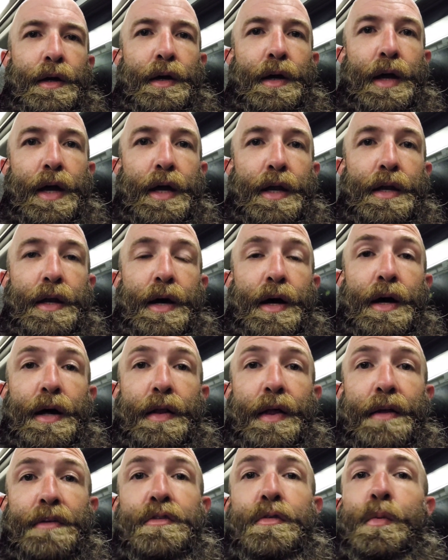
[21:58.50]
And
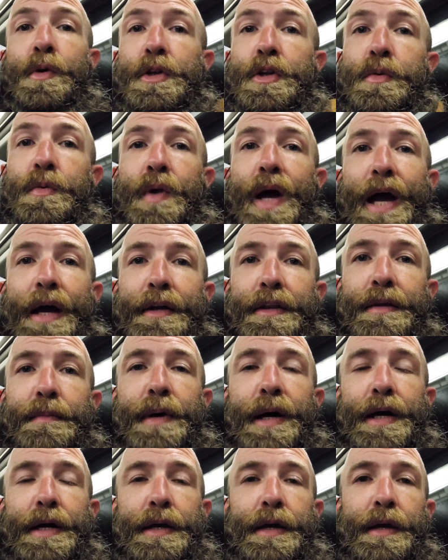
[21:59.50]
that's the one you rack the
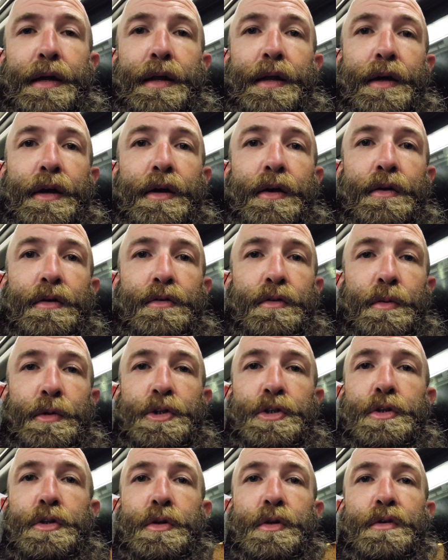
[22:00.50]
bike in. So
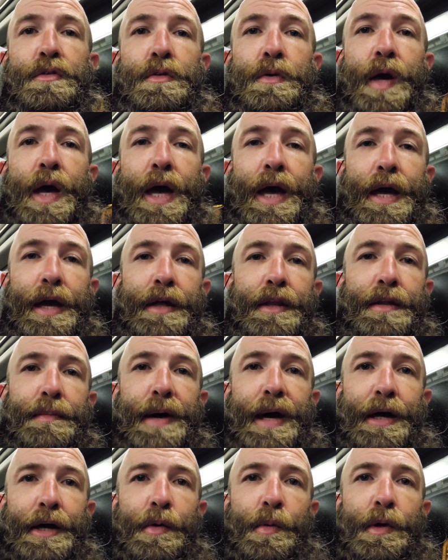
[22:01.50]
what you do is you hang the
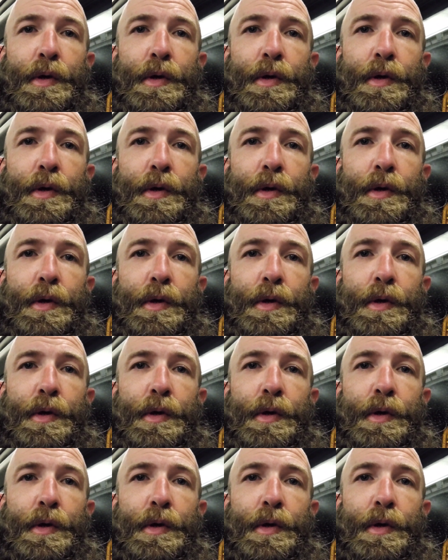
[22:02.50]
back